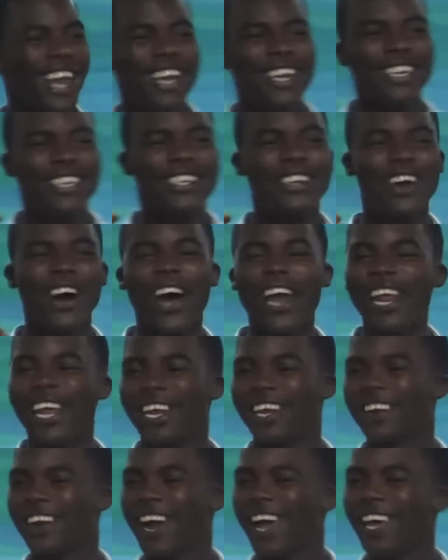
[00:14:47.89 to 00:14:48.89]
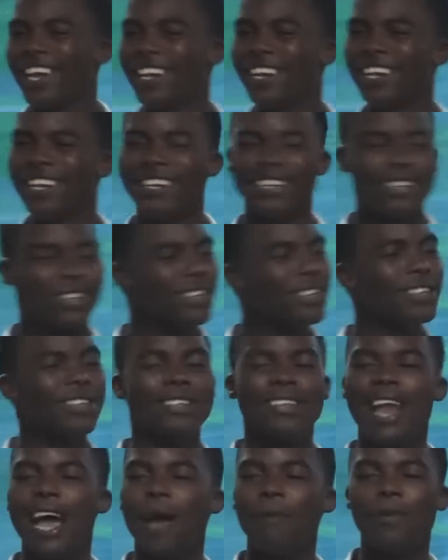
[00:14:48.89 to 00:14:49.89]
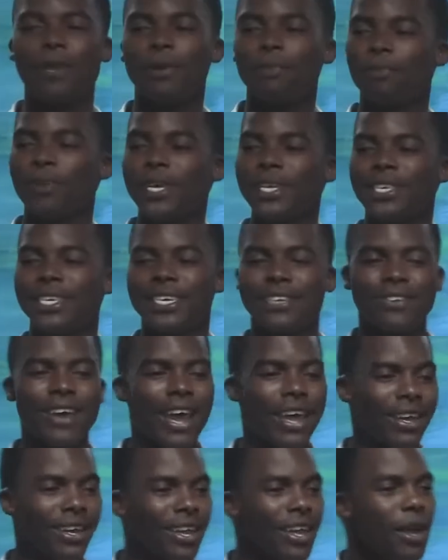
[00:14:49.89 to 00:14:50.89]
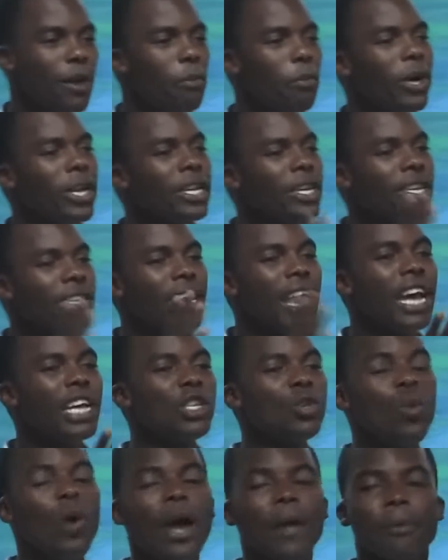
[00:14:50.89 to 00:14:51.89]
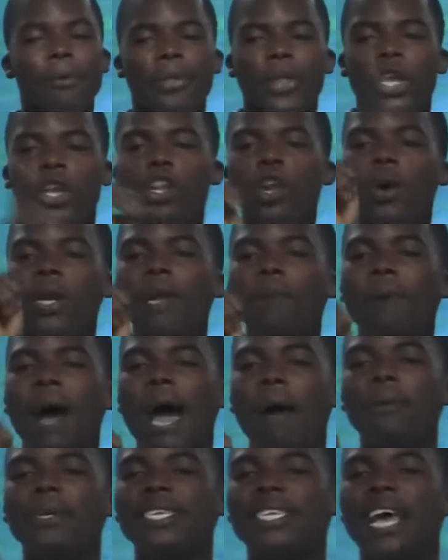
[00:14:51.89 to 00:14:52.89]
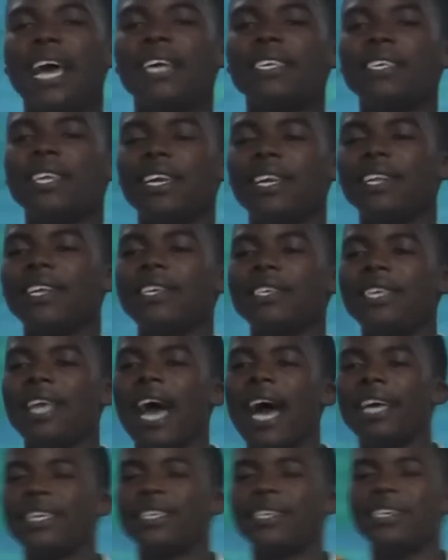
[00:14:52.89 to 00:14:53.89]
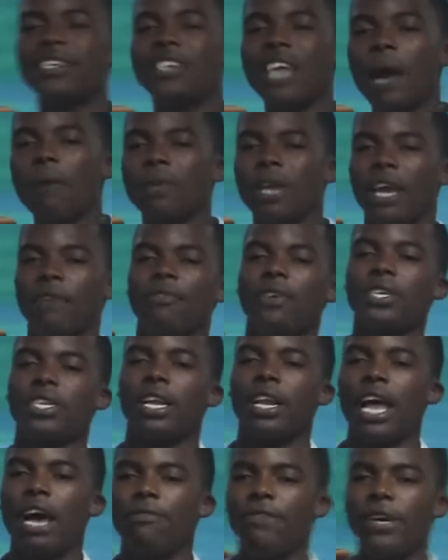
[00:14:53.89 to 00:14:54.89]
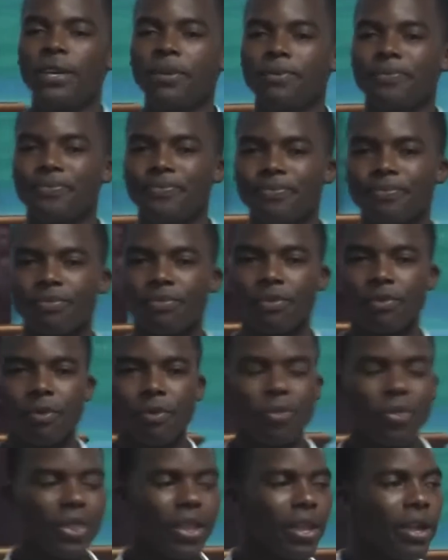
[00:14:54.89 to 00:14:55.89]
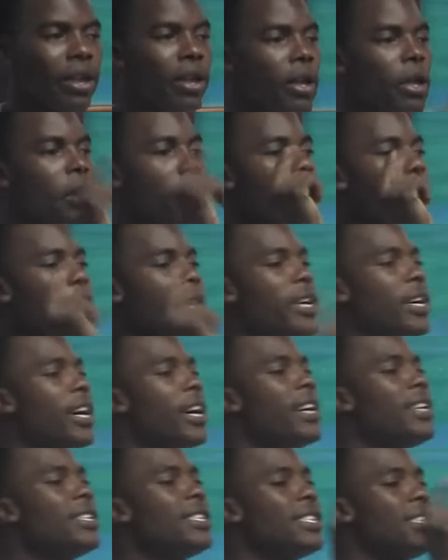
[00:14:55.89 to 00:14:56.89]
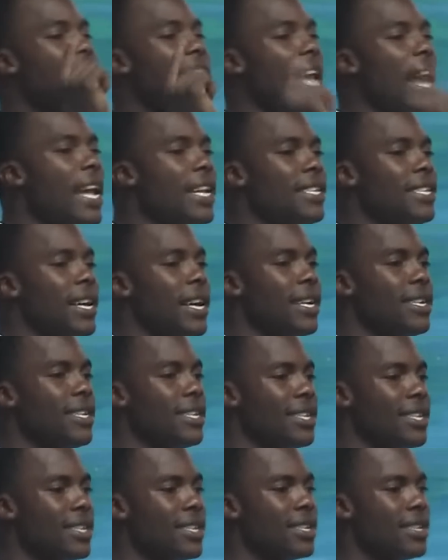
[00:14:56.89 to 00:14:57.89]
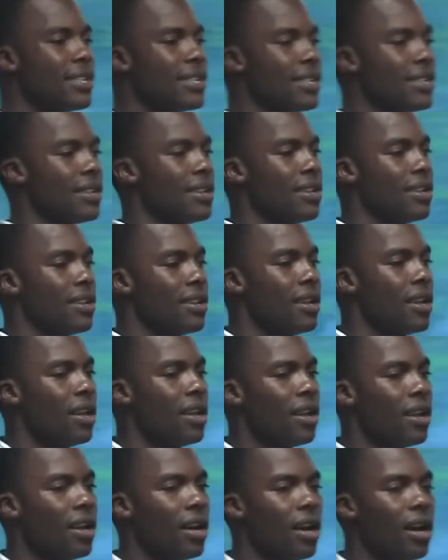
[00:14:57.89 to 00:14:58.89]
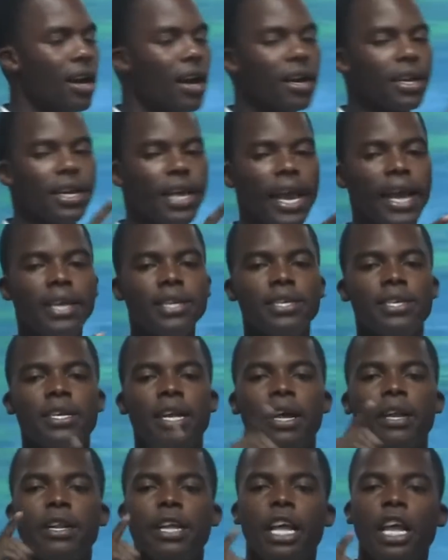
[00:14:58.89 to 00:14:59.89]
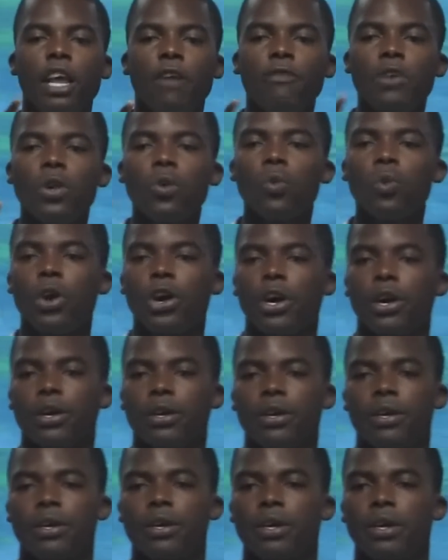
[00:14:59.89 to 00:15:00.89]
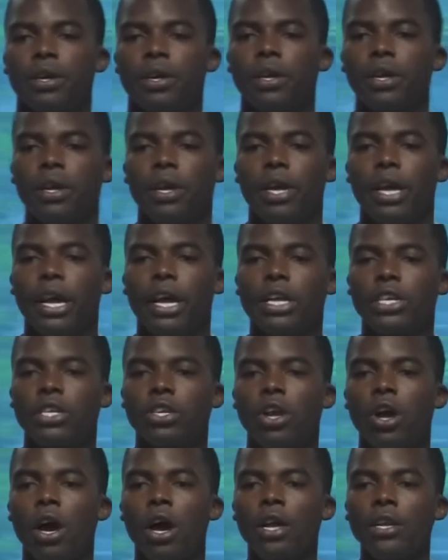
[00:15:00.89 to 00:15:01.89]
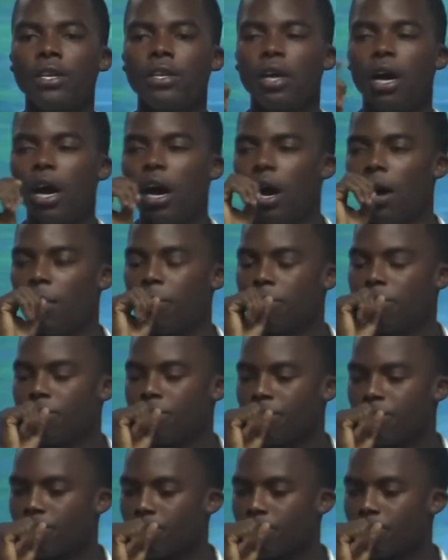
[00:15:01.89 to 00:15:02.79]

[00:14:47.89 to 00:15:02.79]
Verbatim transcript: just got it, right? She snapped me to pieces, right? But guess what? You know what the Bible says in Ecclesiastes chapter 8 verse 11? Because sentence against an evil work is not um,